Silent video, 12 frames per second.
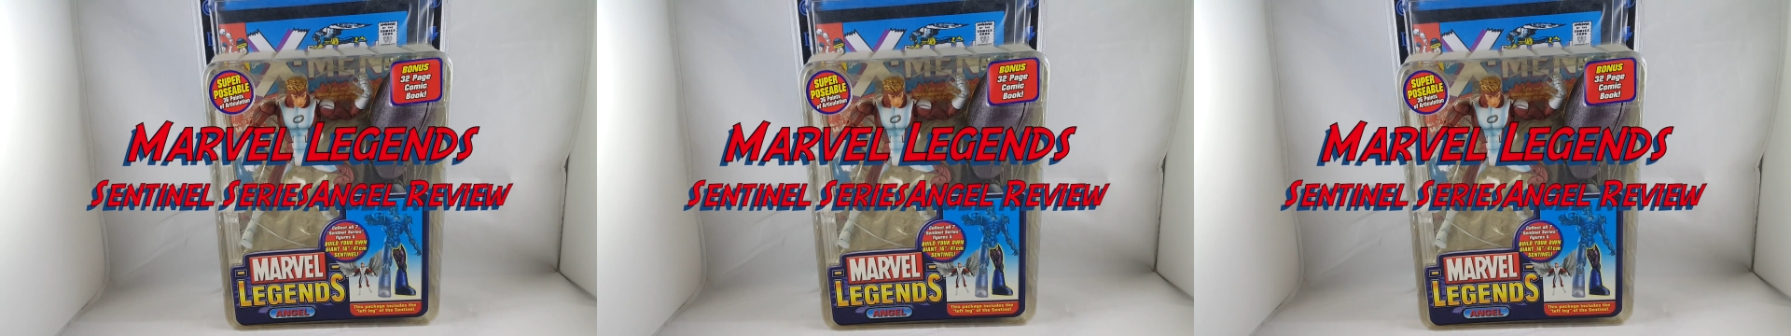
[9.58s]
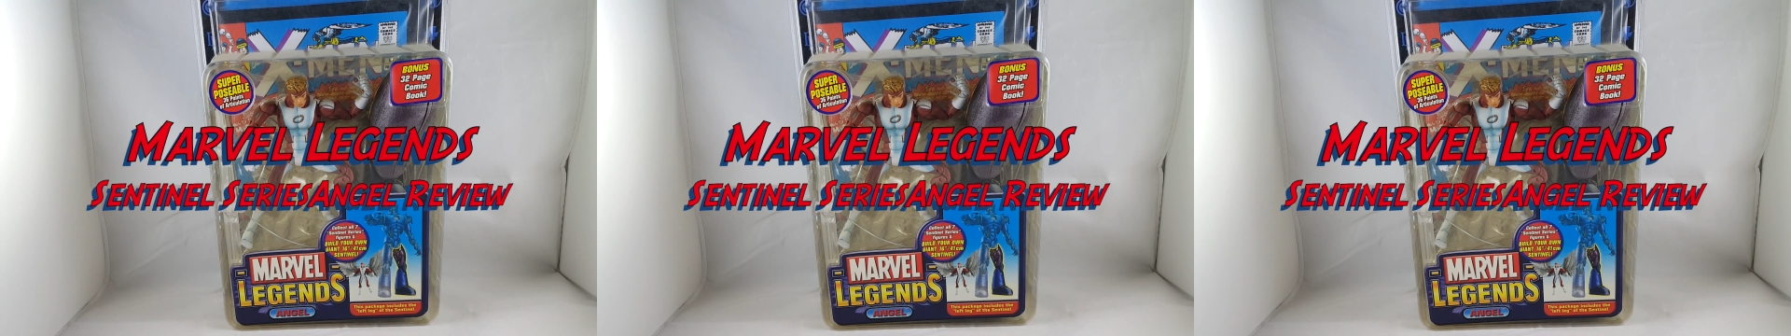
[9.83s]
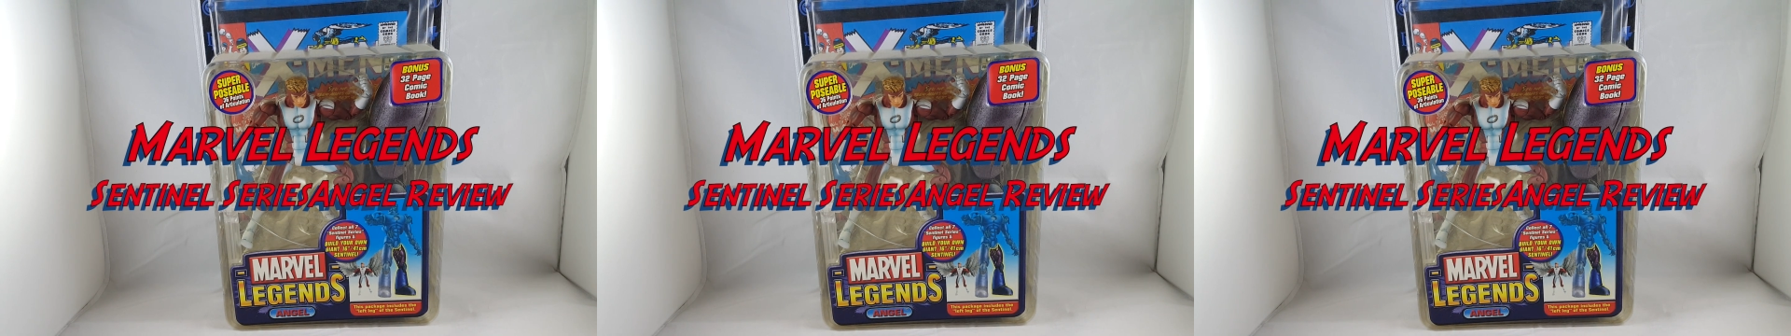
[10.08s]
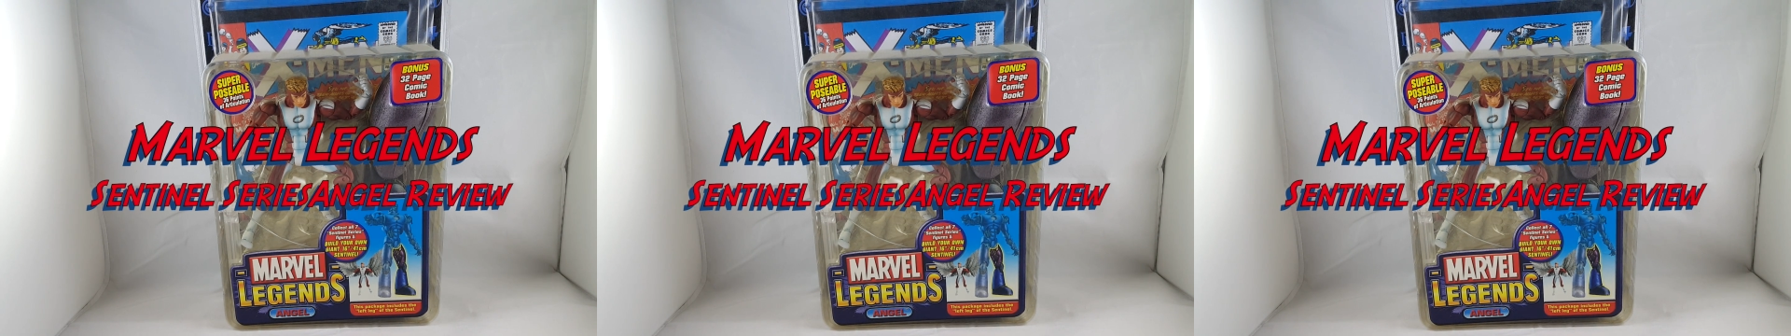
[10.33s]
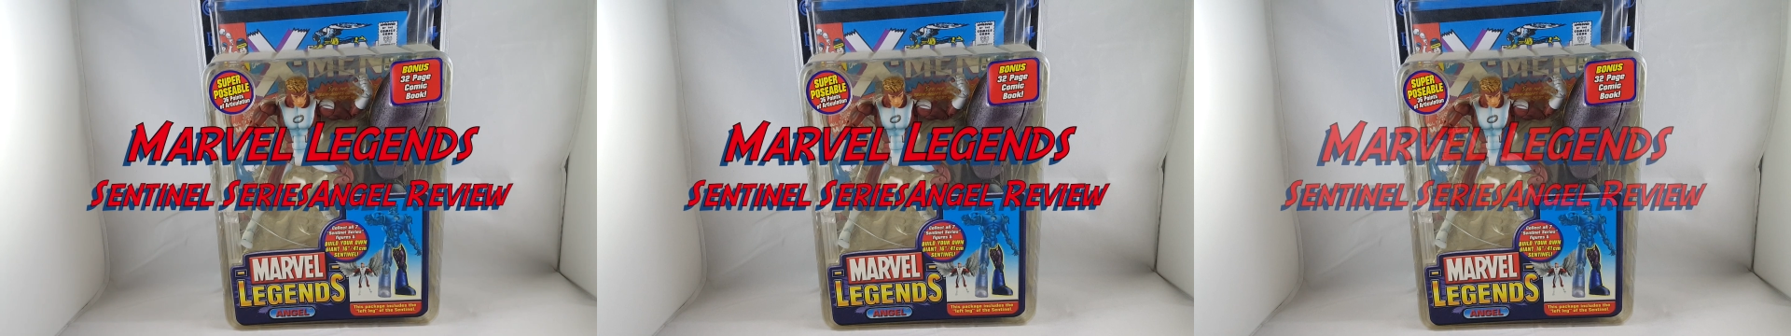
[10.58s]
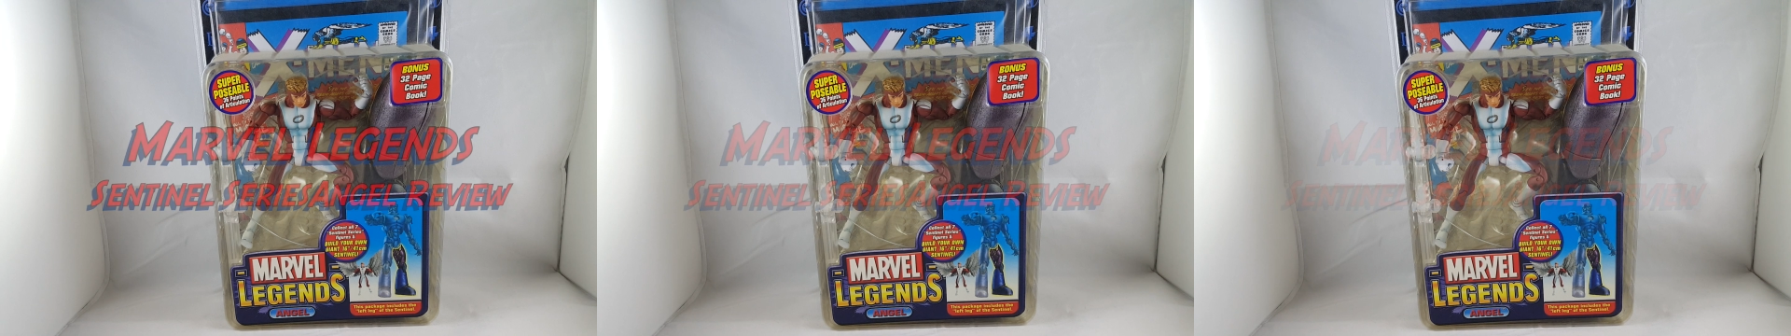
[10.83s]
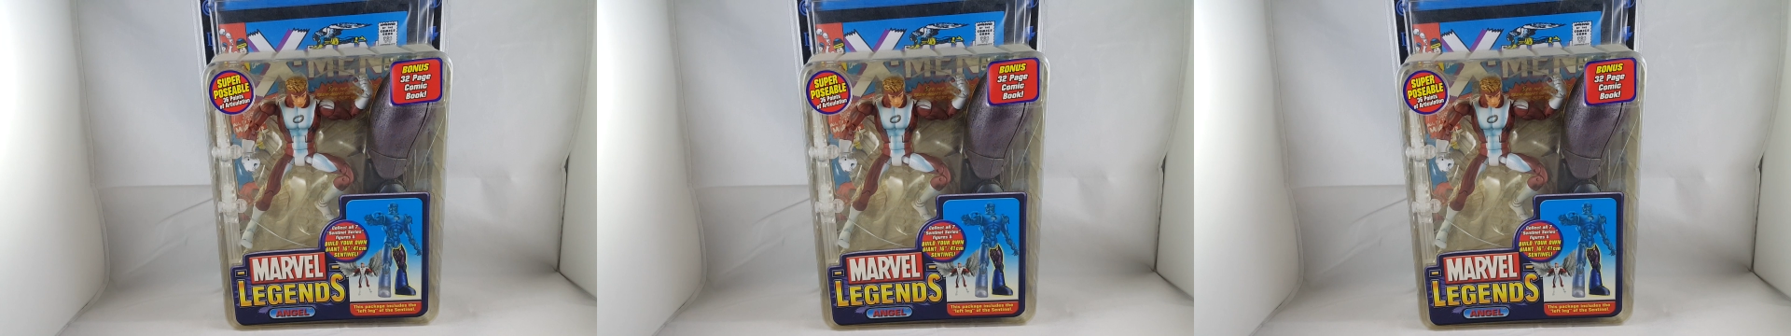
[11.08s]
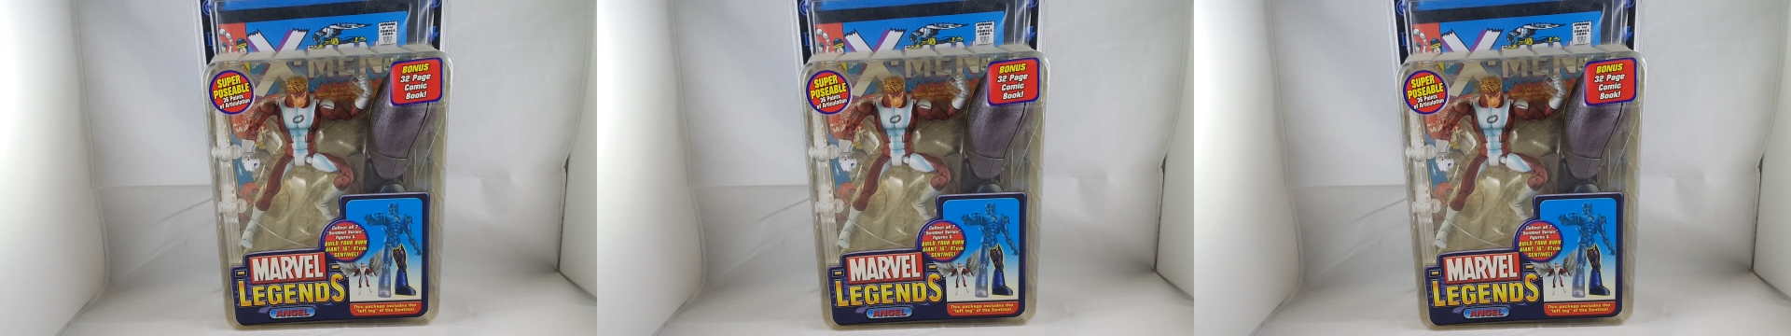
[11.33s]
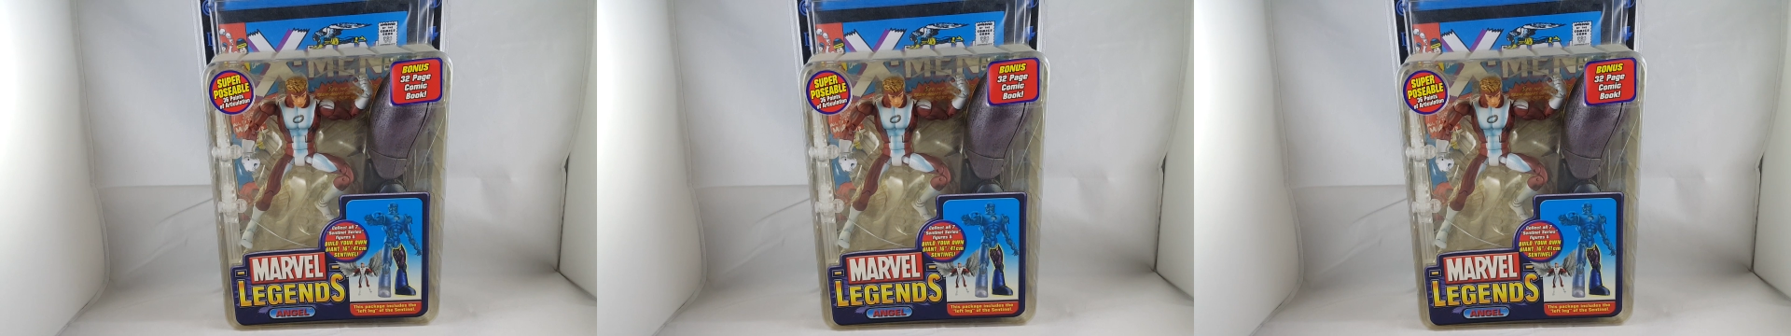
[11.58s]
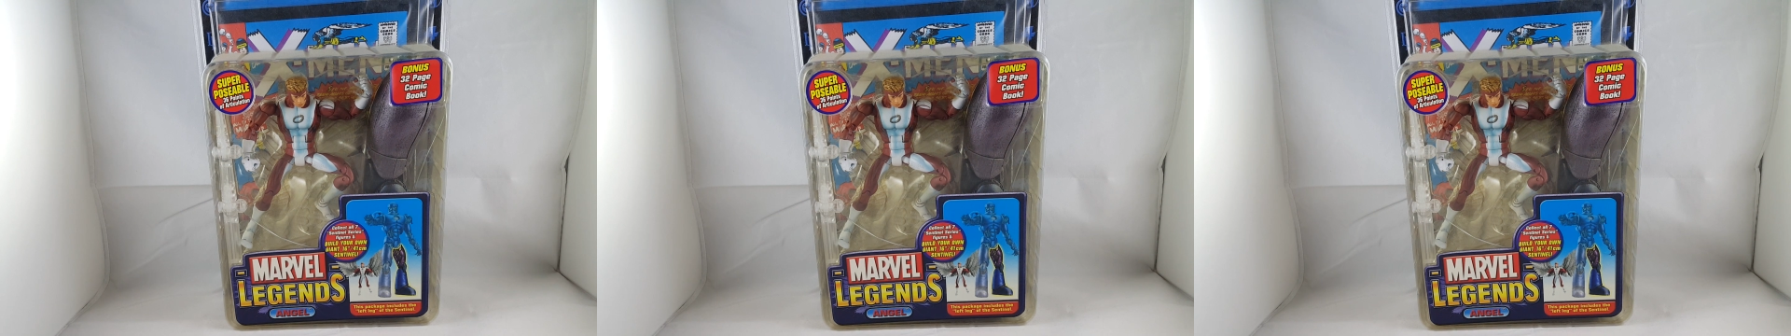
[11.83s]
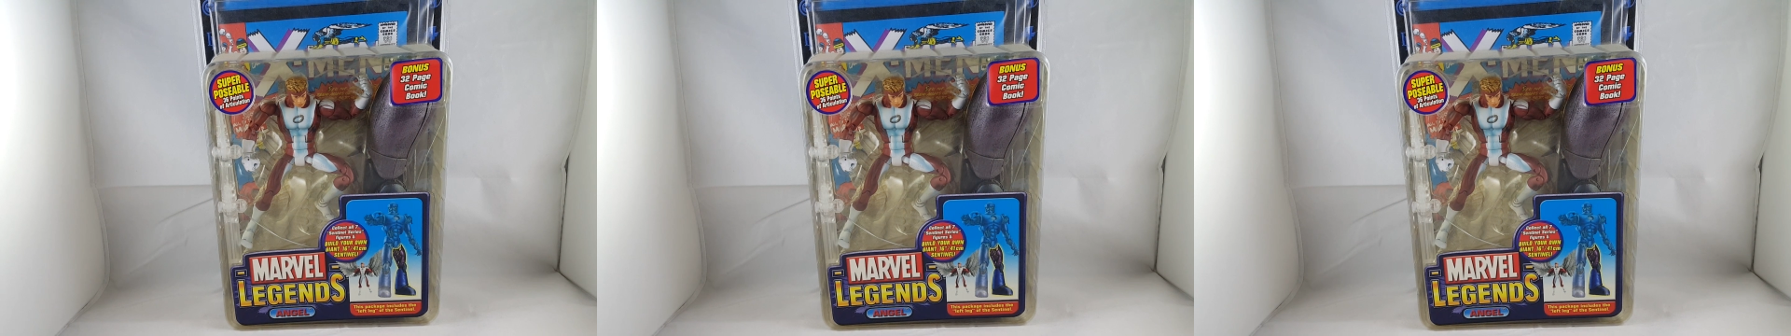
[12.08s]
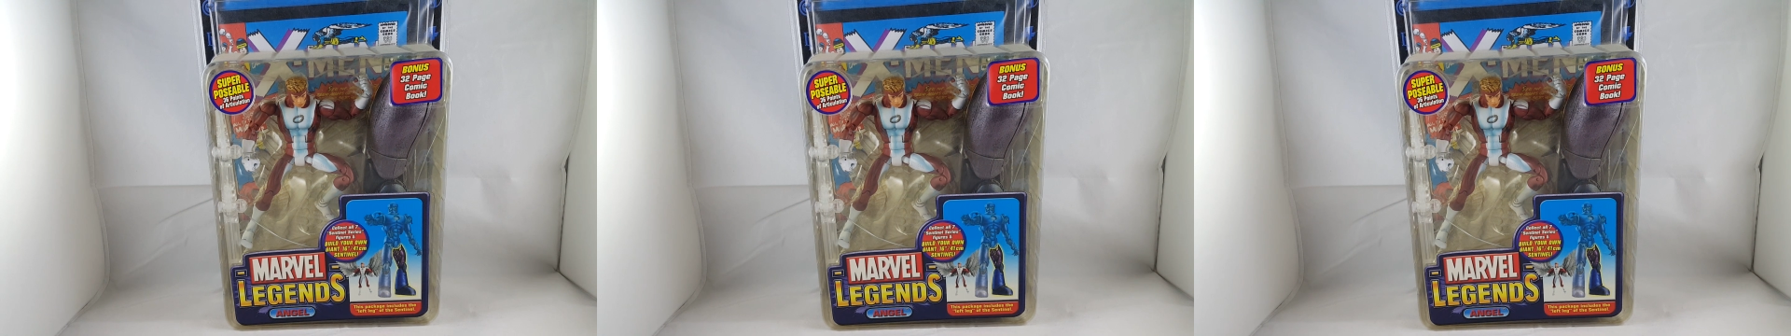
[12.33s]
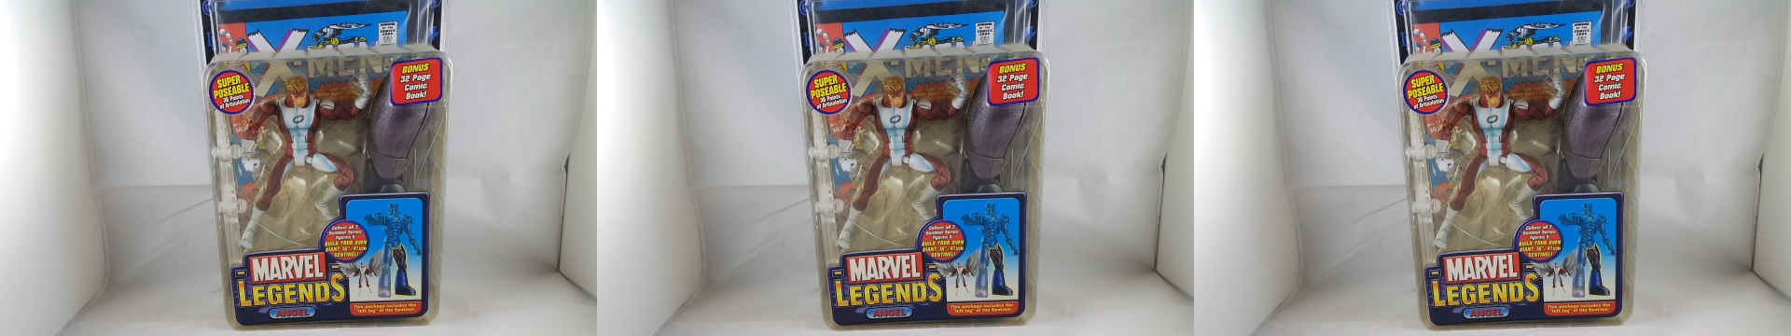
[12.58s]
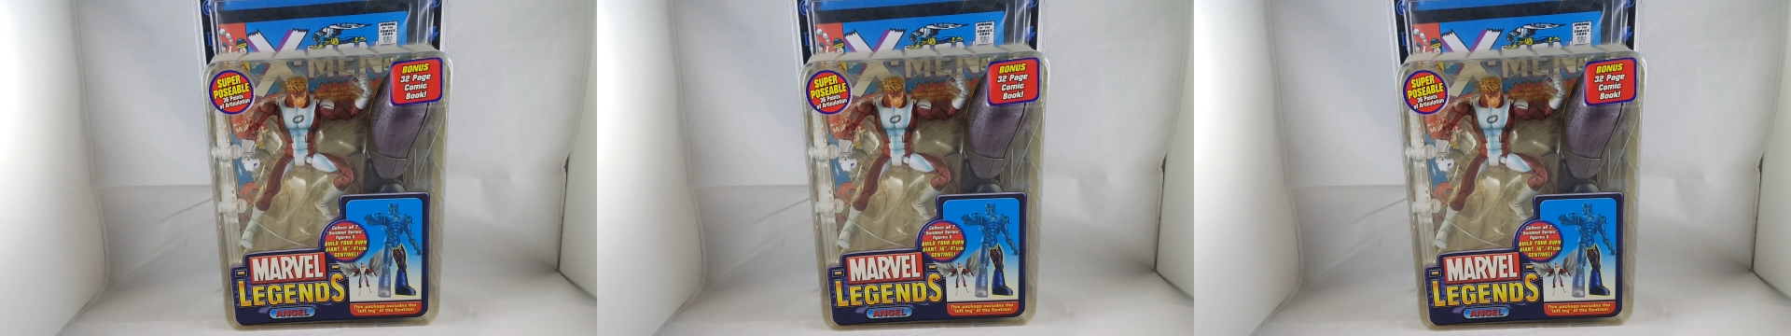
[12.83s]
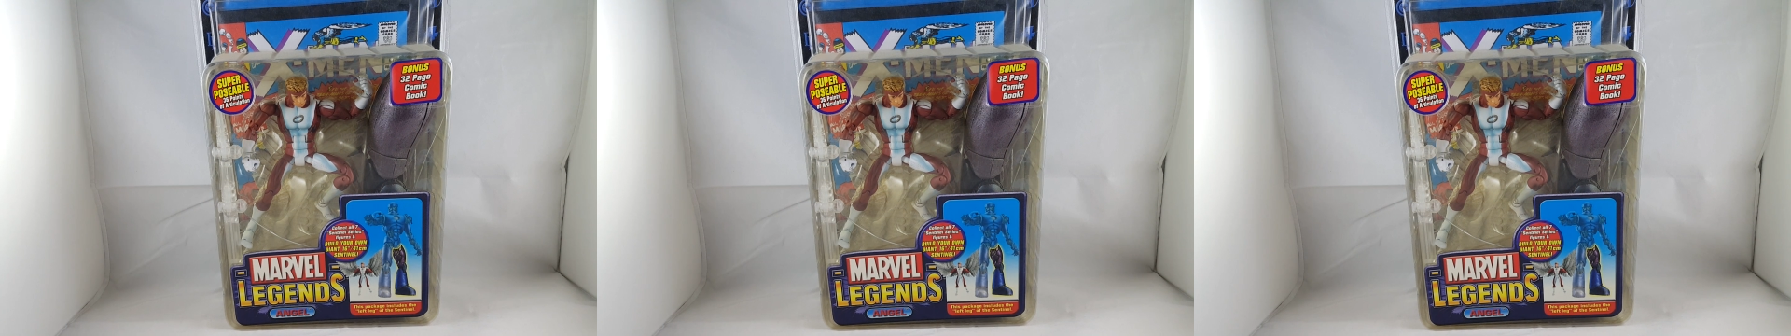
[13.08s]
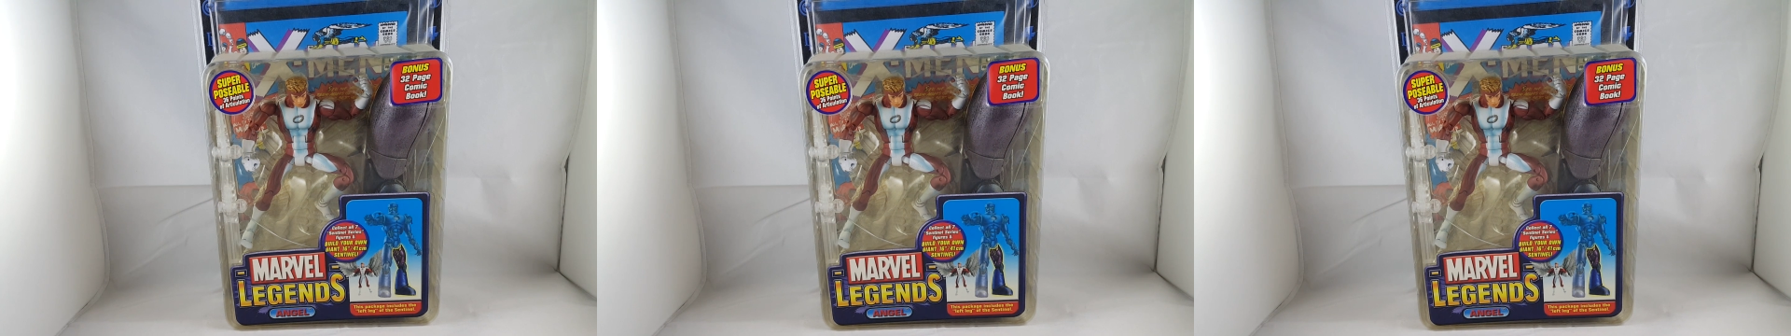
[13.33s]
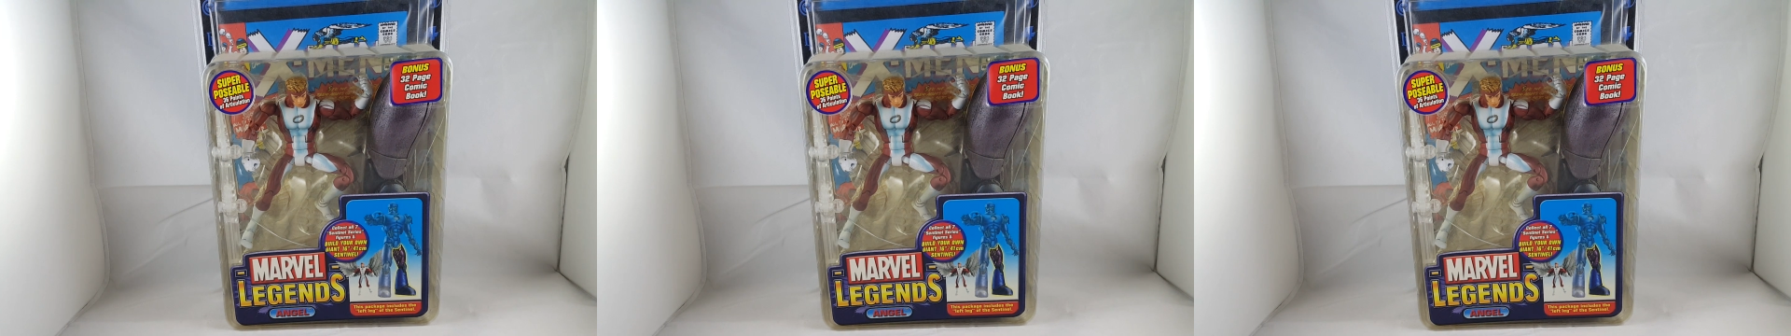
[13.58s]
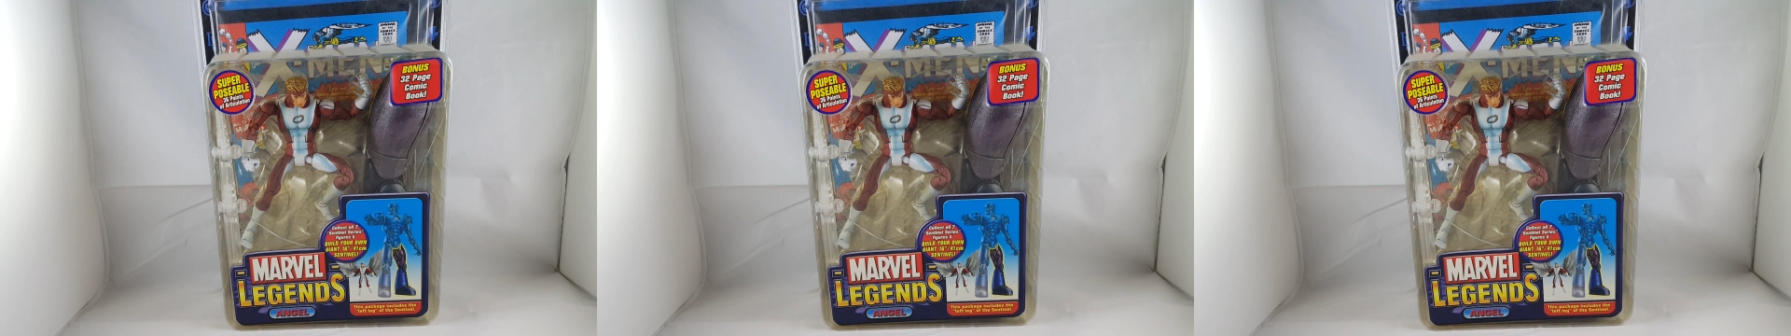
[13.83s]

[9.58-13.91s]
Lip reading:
Nobody's mouth can be seen.